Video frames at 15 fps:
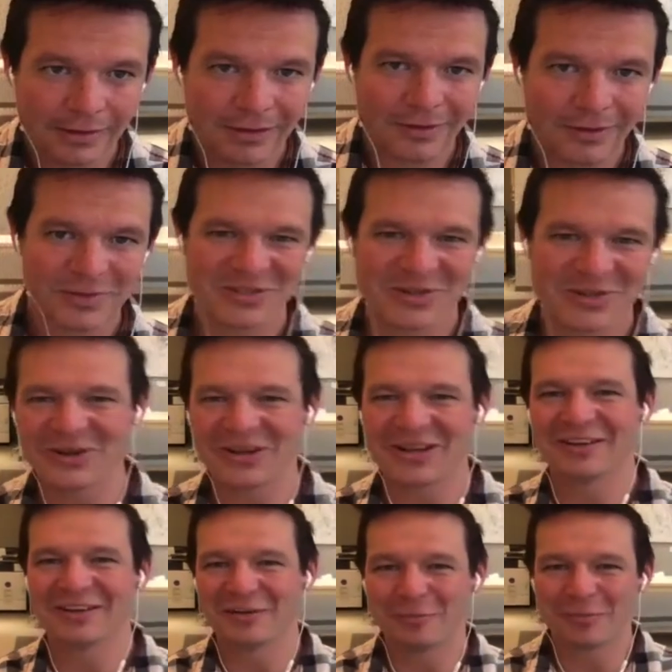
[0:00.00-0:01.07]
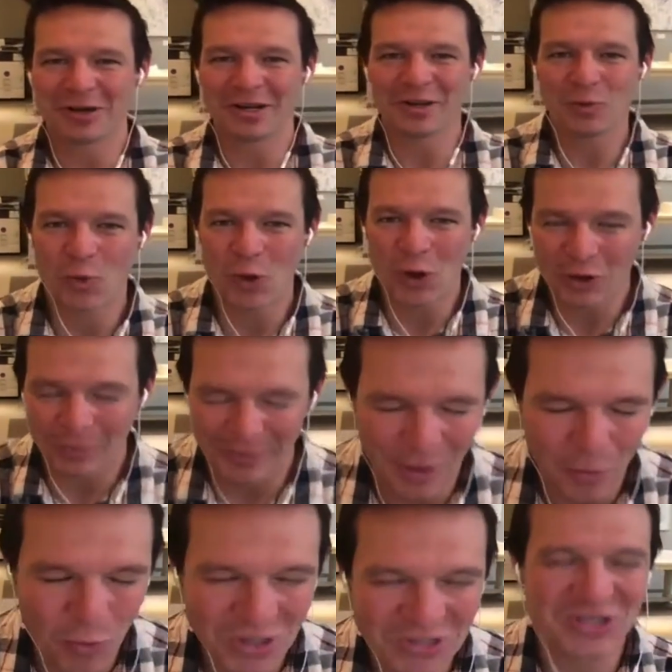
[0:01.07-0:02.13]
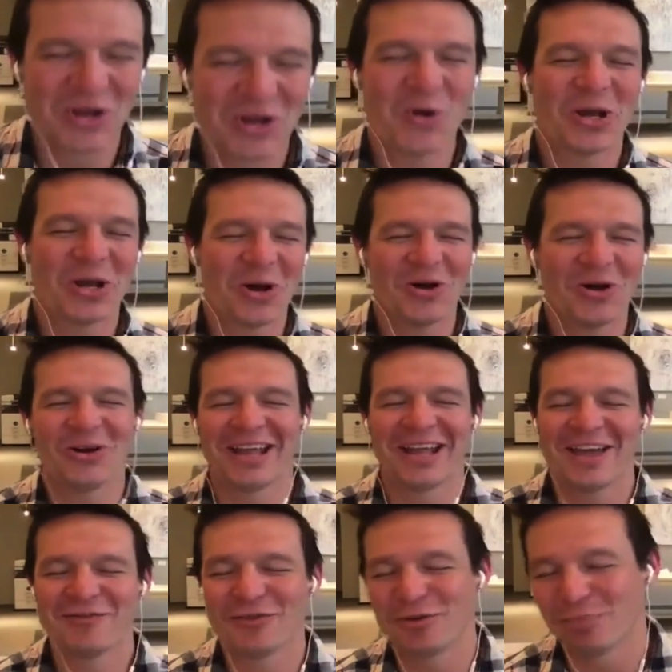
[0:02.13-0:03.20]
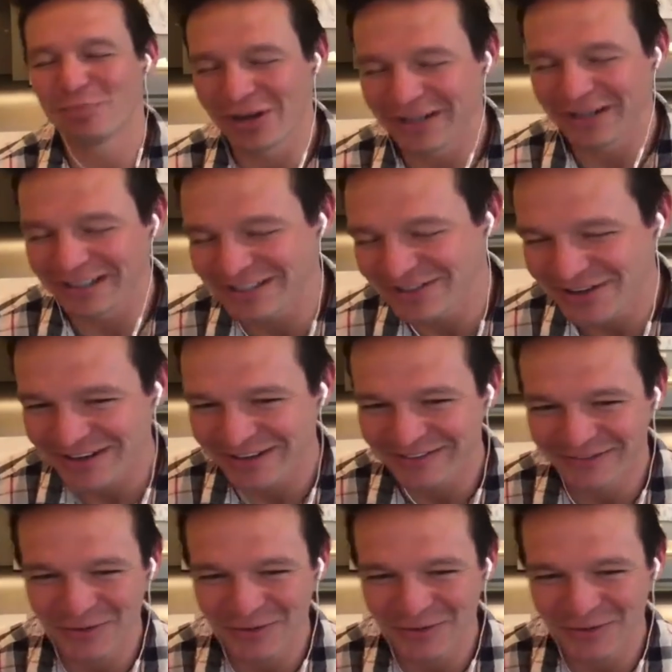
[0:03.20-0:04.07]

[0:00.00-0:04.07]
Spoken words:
What's going on, everybody? Welcome. What's going on, everybody? Sorry.